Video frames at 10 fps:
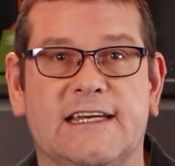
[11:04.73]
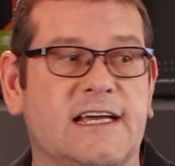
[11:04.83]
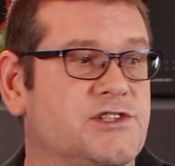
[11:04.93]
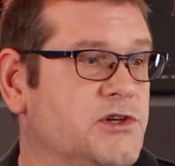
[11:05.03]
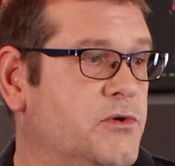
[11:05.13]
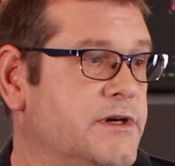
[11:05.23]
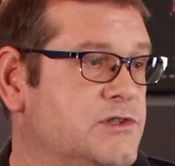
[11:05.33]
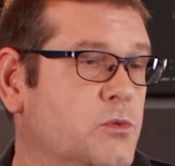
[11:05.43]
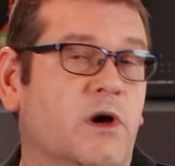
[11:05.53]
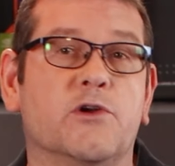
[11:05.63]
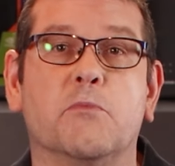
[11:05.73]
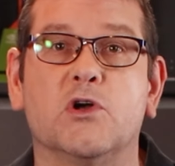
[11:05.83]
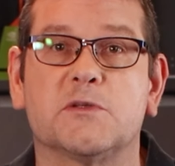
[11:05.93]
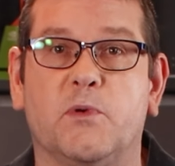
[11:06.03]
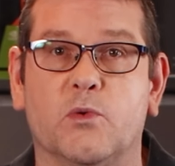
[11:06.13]
connection going to one or
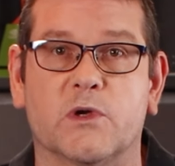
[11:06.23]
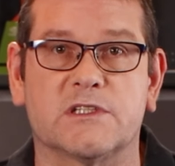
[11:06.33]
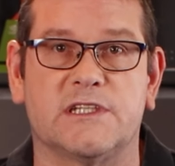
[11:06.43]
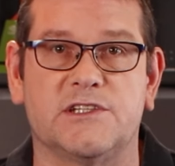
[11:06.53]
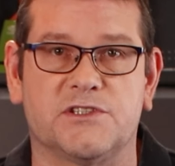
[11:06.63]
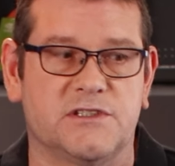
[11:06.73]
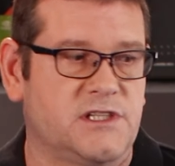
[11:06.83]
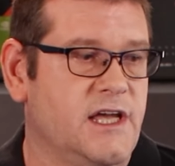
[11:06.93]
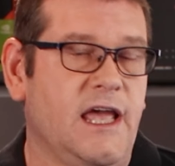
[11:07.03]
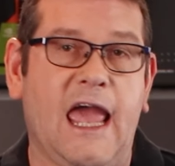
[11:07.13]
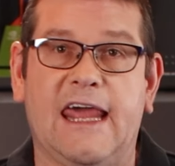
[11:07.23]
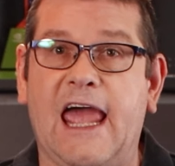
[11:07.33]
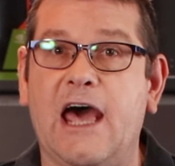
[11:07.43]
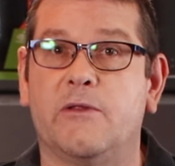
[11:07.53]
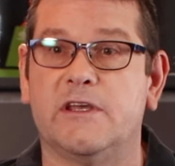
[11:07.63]
multiple workstations, and
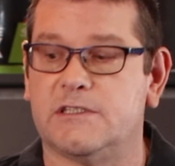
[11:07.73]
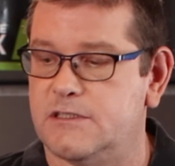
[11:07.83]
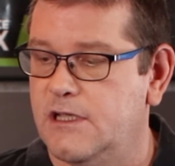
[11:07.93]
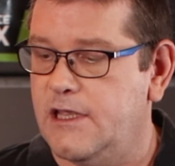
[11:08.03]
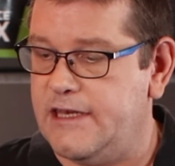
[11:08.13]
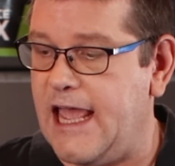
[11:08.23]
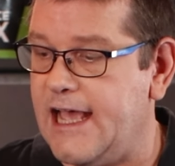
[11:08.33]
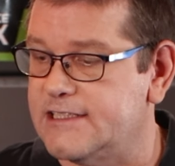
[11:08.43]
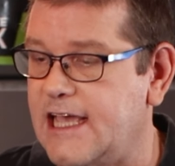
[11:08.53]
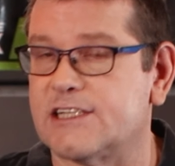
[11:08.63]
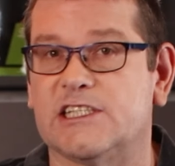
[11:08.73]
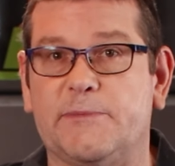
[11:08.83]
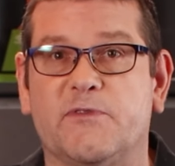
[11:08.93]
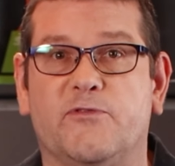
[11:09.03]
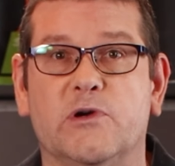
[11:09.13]
how this NAS actually
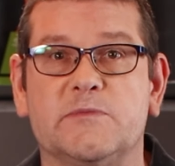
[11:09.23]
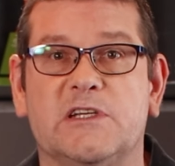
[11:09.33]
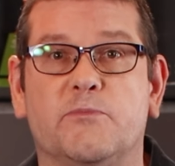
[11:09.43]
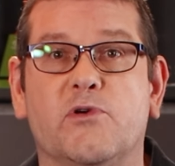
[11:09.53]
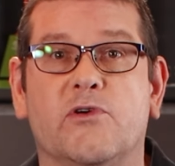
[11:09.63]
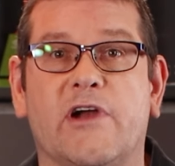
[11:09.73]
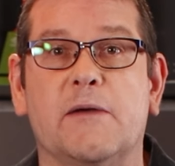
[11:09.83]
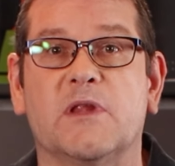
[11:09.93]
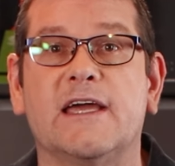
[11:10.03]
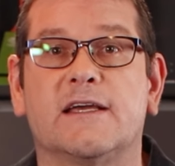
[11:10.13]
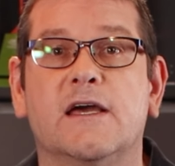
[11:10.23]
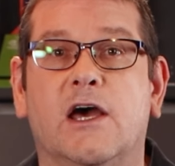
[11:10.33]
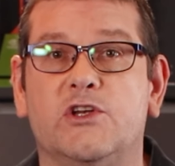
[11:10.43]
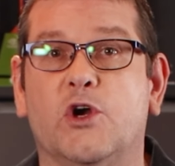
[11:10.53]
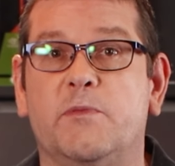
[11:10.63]
performs in a program like
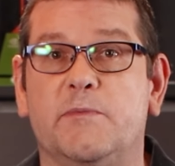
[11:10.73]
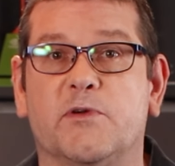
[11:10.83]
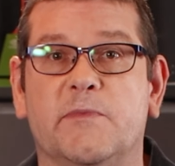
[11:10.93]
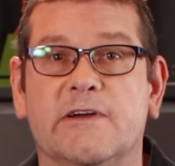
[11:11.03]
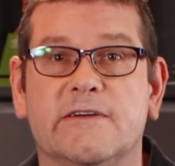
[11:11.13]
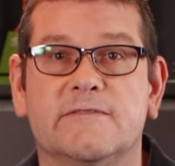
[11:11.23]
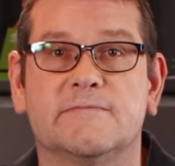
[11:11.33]
Adobe Premiere.